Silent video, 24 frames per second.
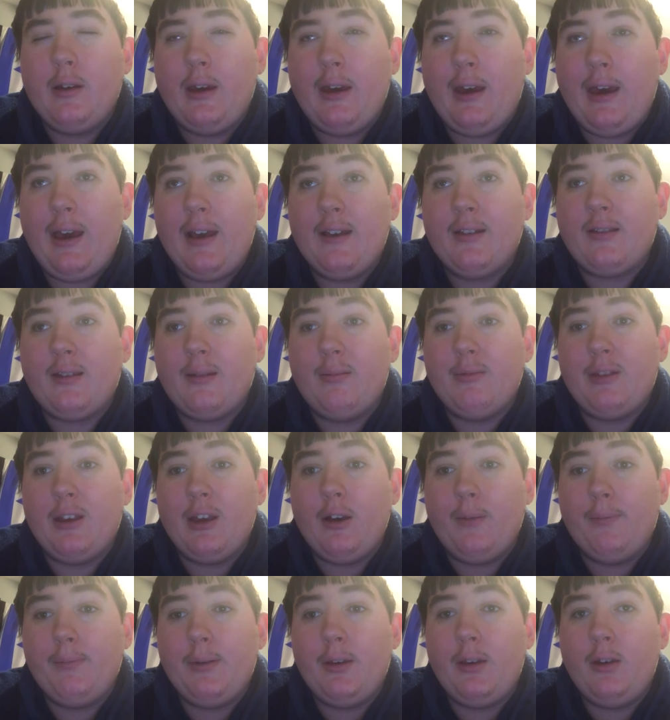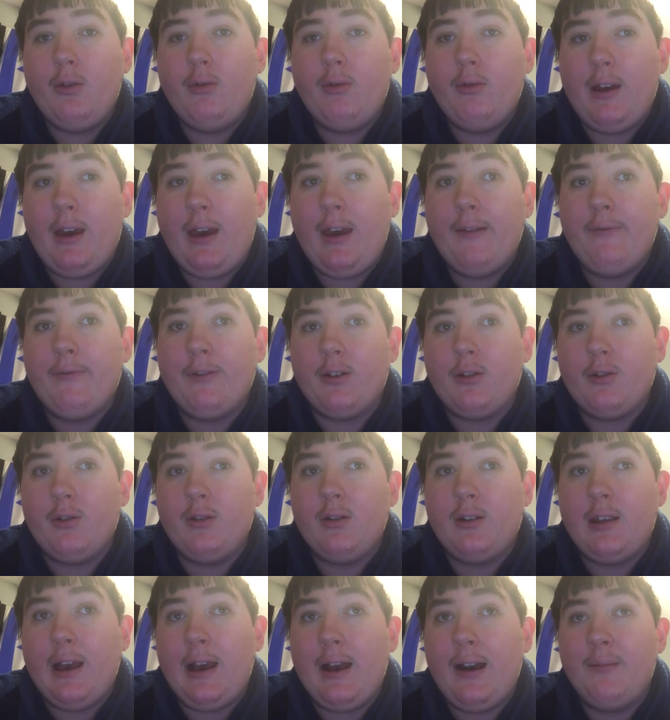Ask Him to help you have a good
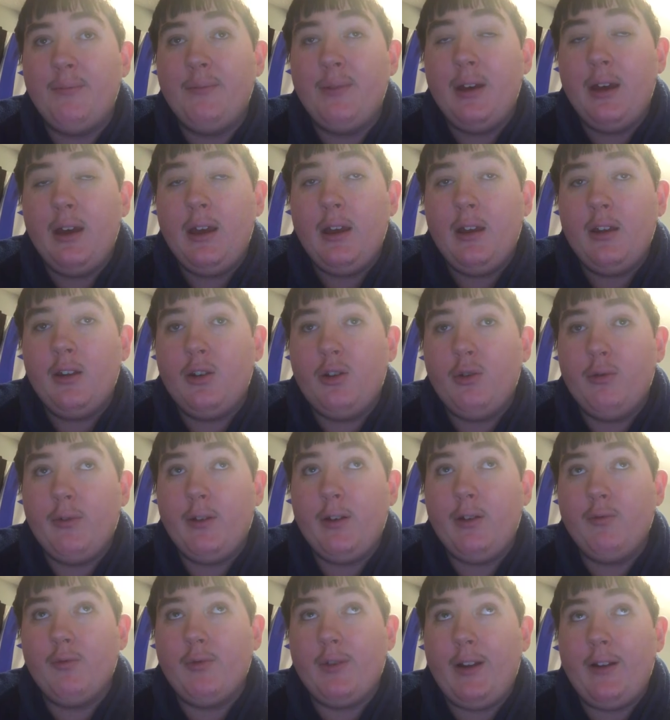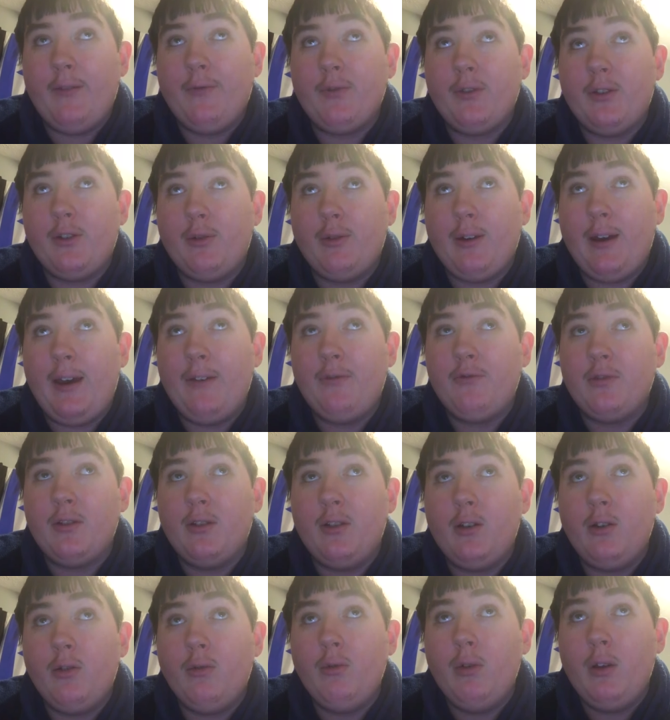time doing whatever you have to
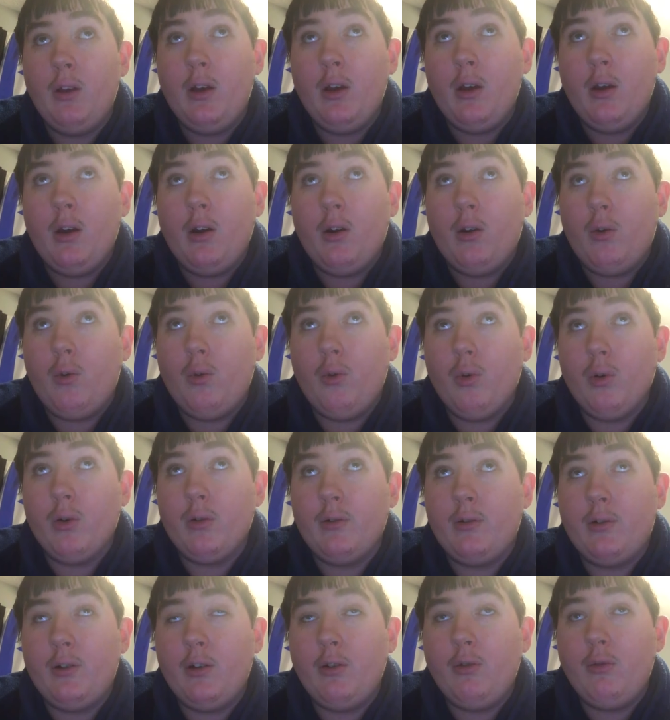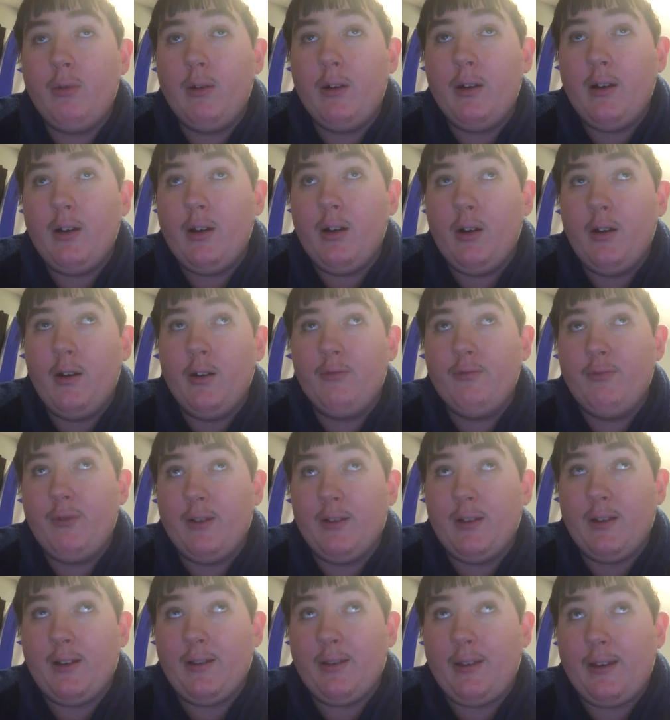do or do
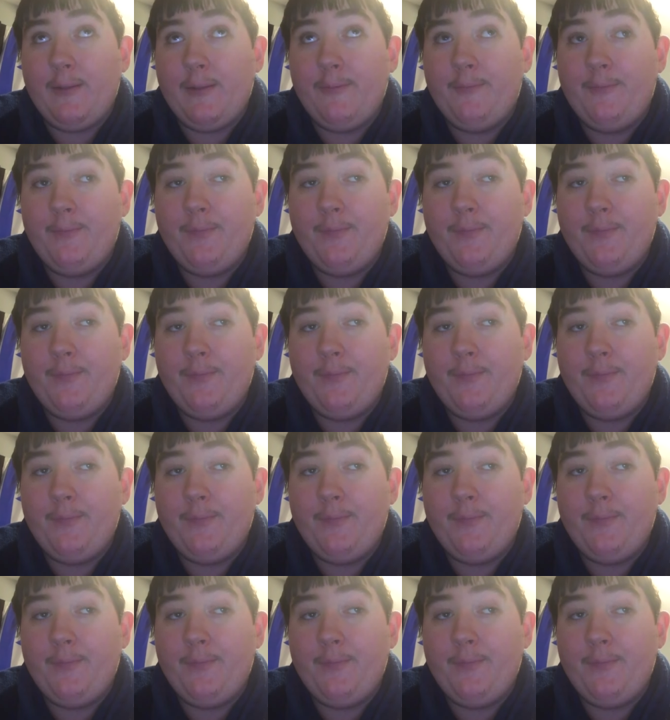unwillingly.